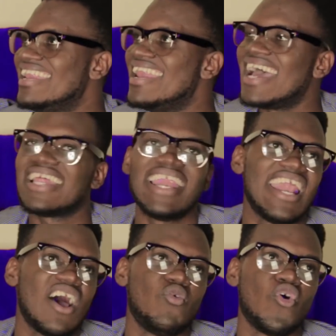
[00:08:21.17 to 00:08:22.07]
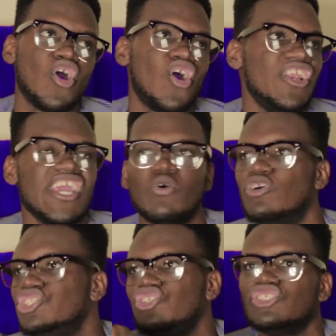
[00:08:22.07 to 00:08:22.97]
Not another word, there
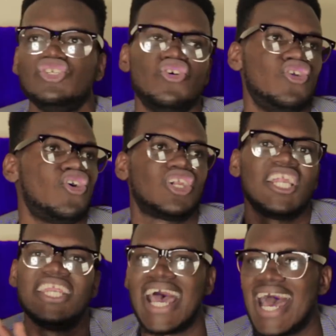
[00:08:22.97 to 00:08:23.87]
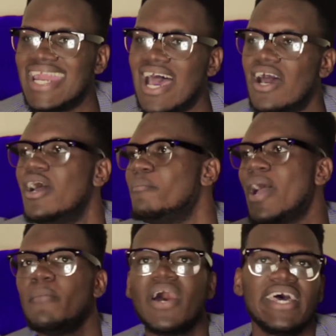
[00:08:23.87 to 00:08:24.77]
was just no knuckle nada.
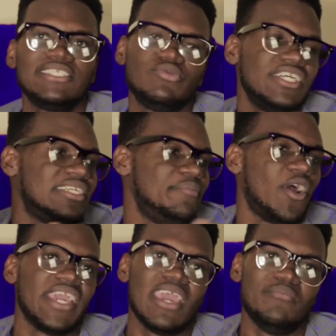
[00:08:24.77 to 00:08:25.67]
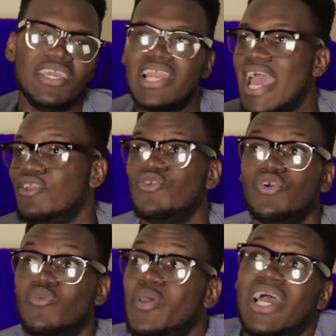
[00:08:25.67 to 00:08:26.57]
My mother swears that me will get beat like
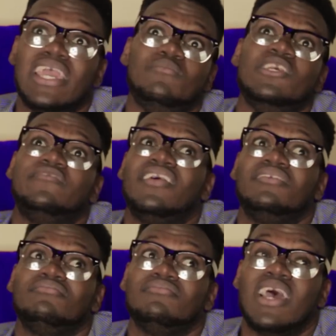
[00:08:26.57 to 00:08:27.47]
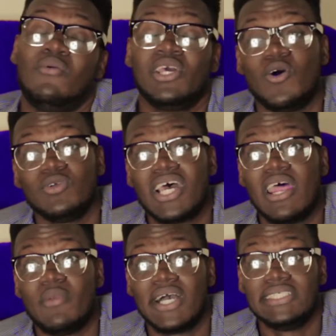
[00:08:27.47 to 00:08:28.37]
nothing. What me I get beaten for? I want to go out of
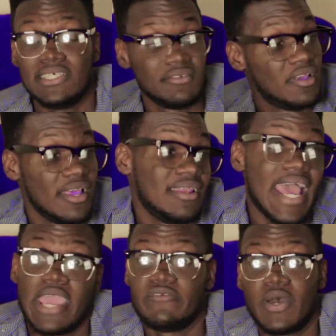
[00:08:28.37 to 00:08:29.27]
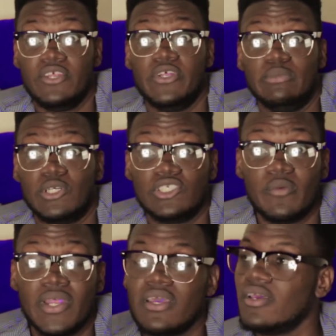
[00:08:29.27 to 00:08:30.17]
the magazine. Like everybody do them look at
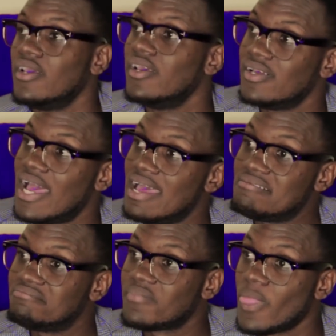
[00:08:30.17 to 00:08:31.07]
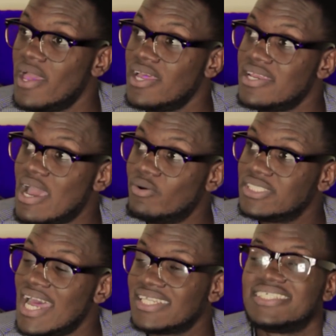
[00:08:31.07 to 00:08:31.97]
something there. And that
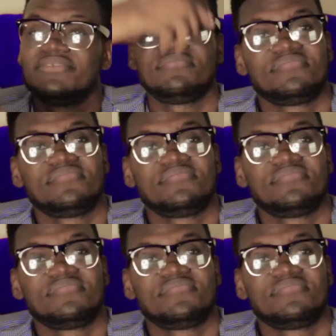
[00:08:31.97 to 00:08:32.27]
was that.